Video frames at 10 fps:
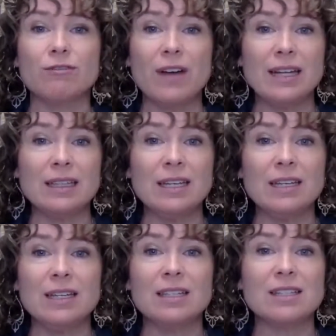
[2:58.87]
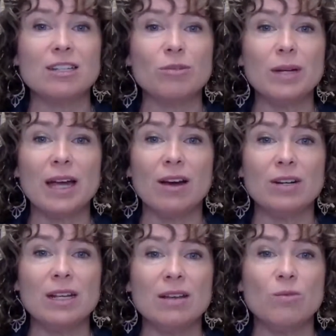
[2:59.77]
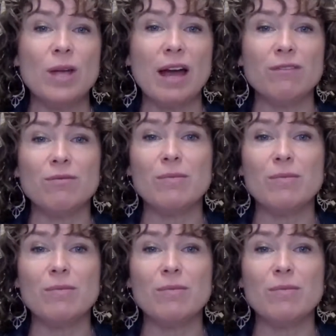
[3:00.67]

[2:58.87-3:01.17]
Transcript: Finally, in Sonoma County, we have